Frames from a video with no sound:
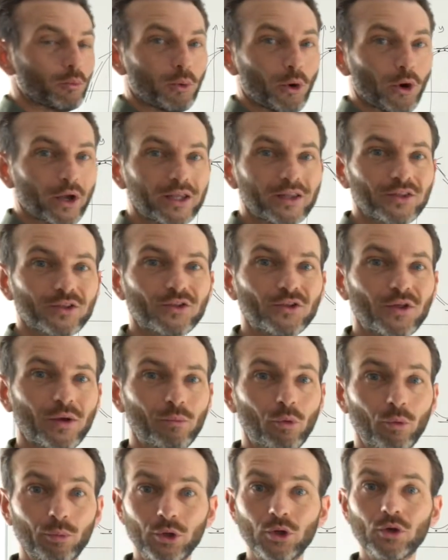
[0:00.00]
points, and
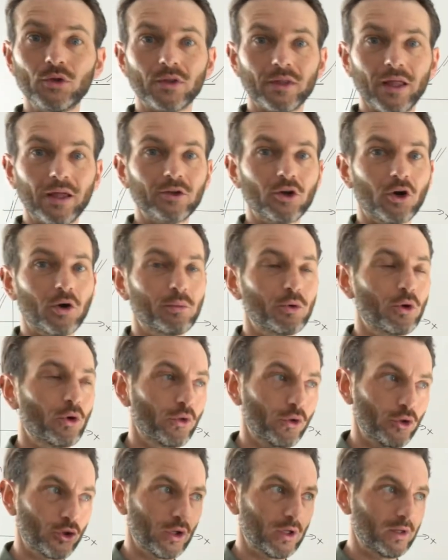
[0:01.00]
we'll be using that
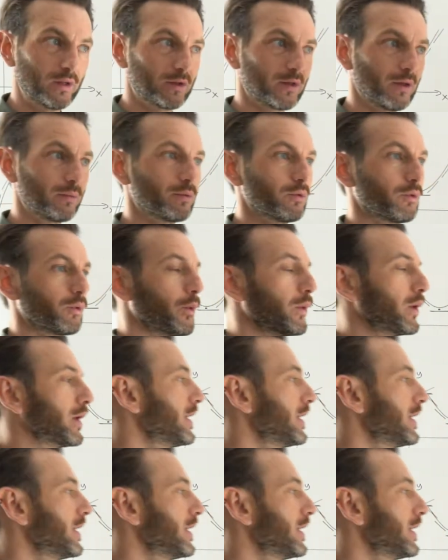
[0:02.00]
terminology in subsequent